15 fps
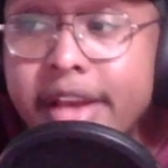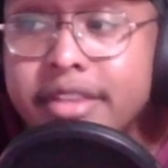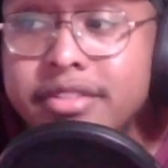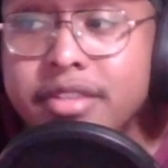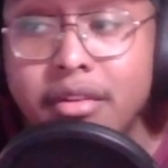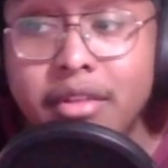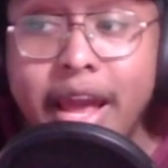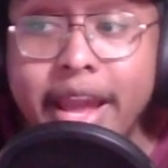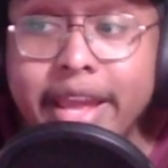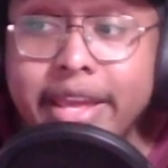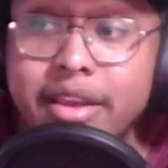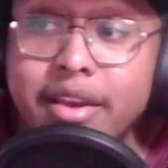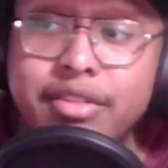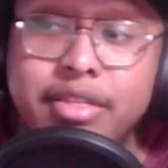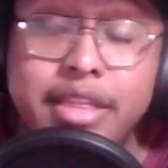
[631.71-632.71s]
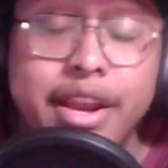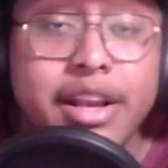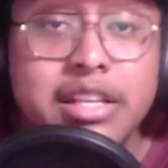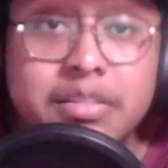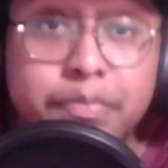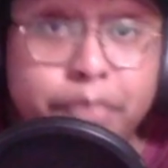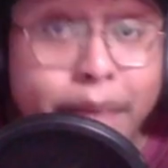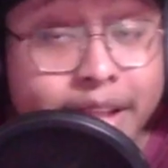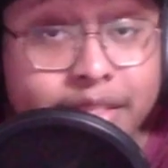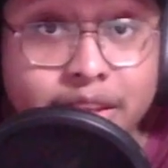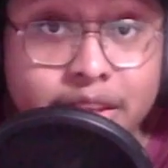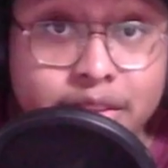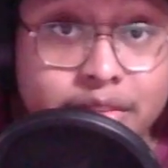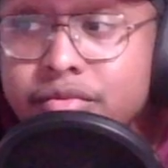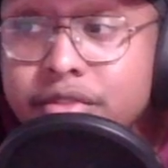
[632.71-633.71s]
So, like, they're
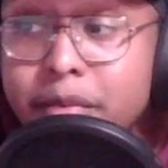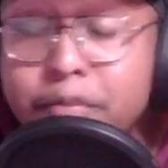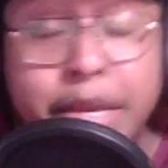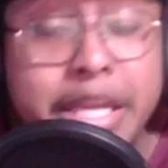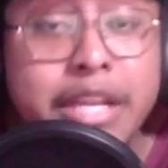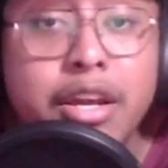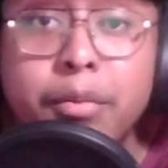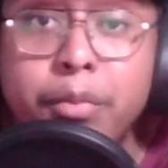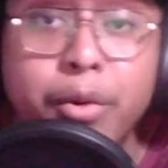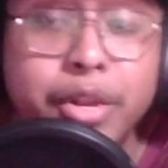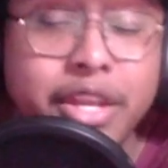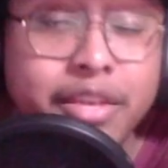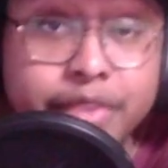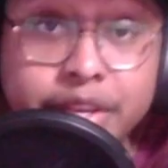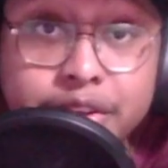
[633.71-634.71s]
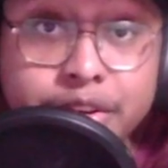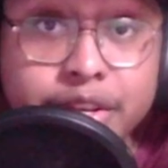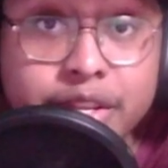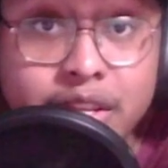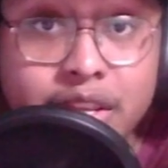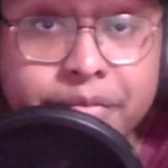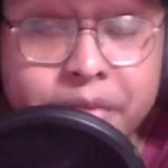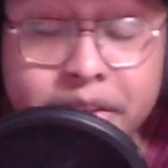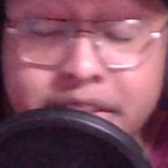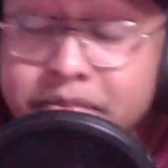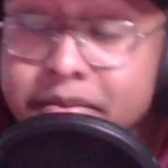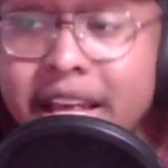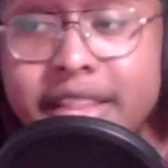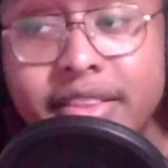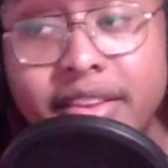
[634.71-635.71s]
expected to beat up on even good defenses.
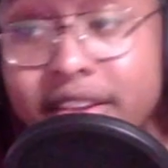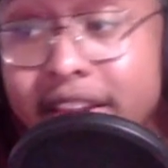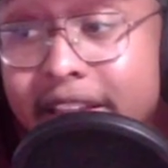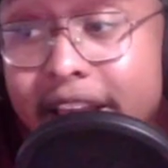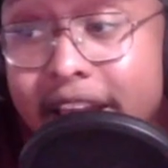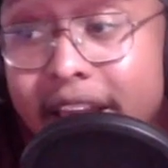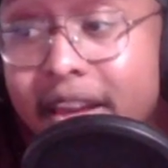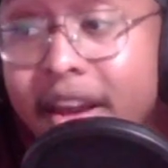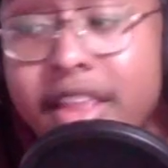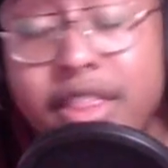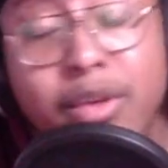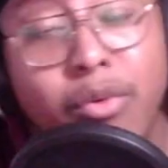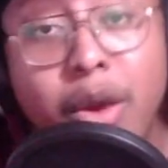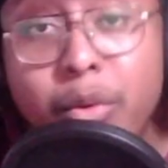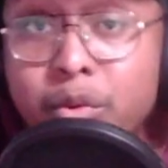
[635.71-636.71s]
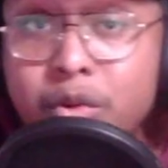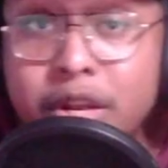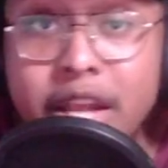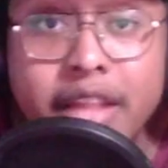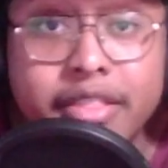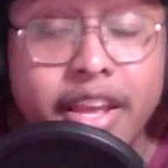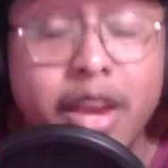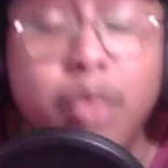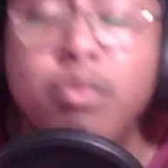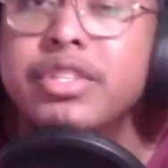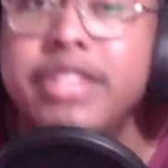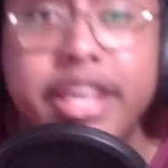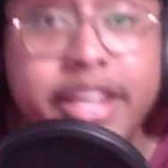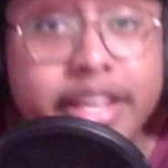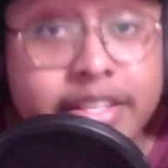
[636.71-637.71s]
But at the end of the day, the way we went out there
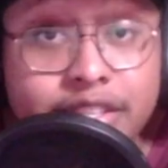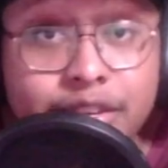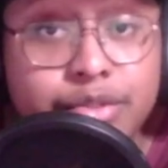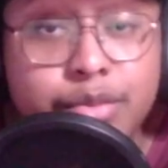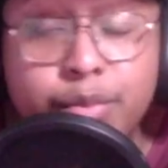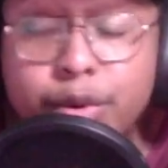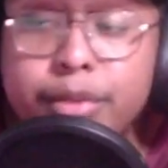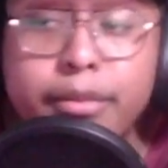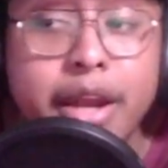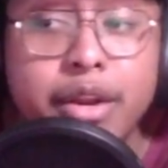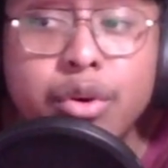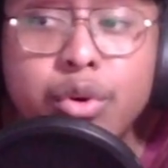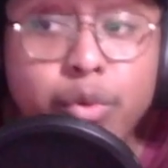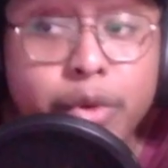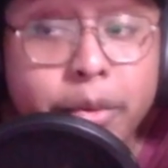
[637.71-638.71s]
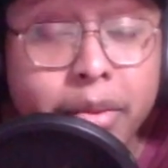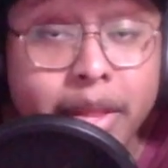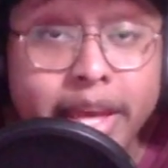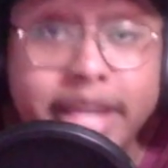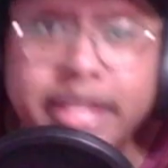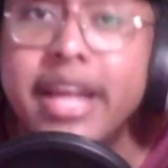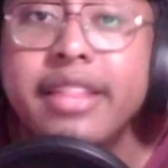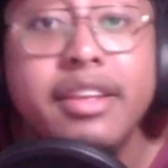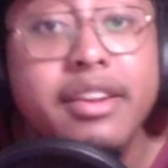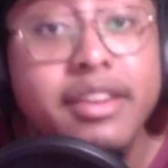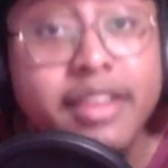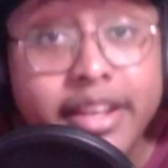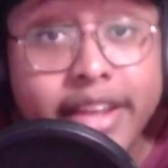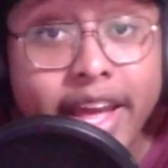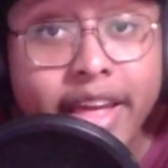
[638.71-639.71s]
was inexcusable no matter who we played. And at the end of
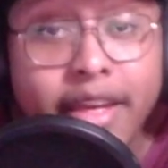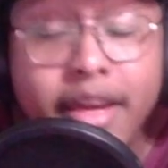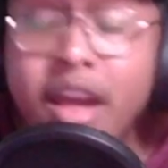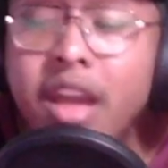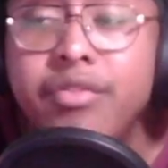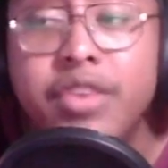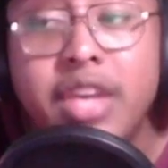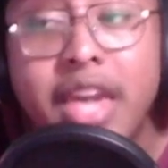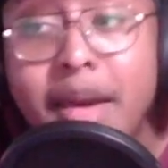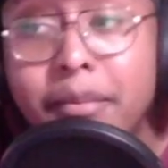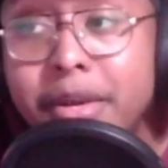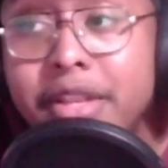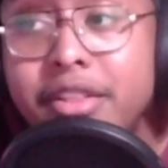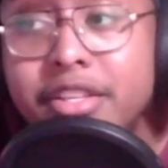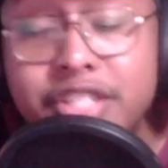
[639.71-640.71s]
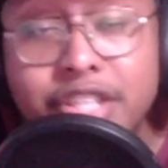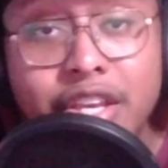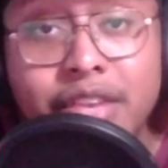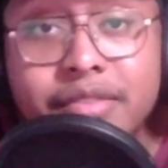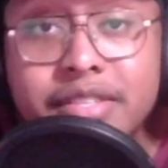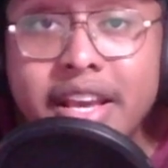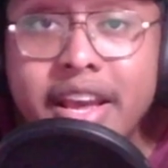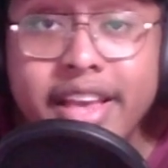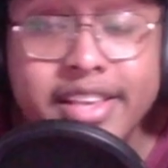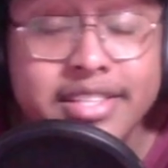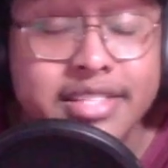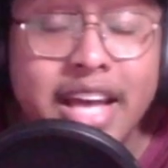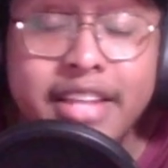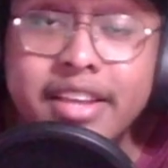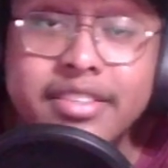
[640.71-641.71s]
the day, if you can't beat the Chiefs, Chiefs. It's
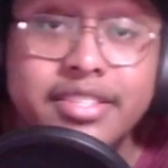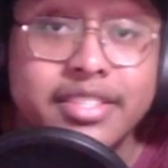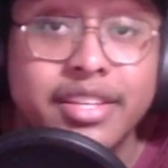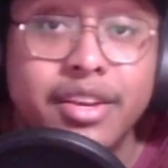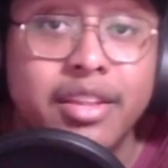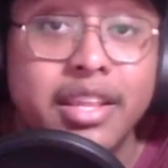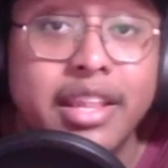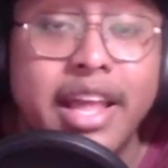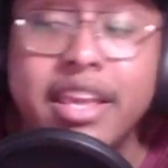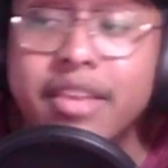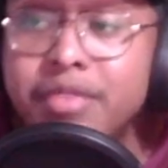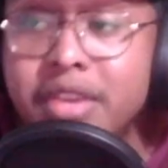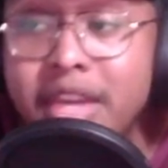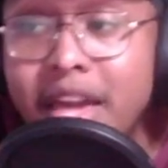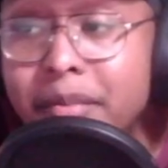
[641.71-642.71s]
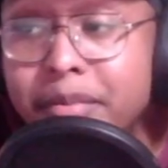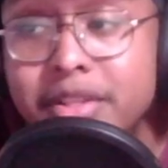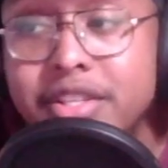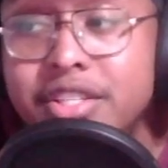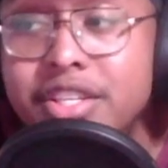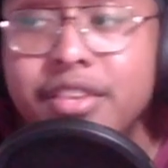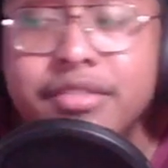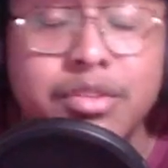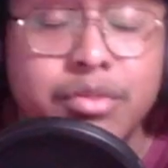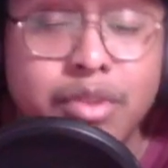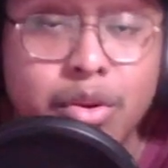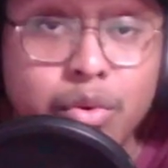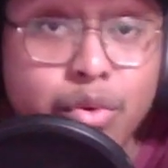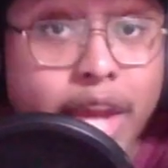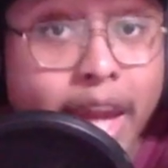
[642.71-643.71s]
not necessarily like if you can't beat the Chiefs, you,
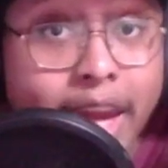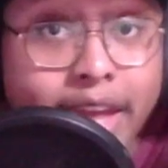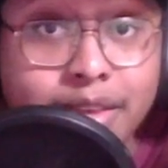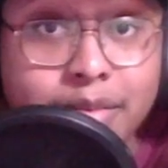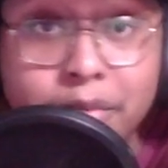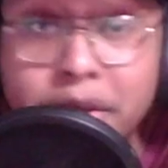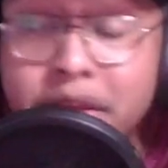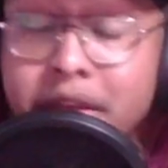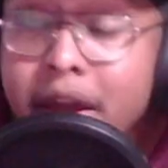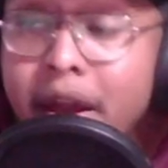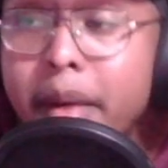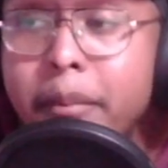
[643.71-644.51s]
who can you beat?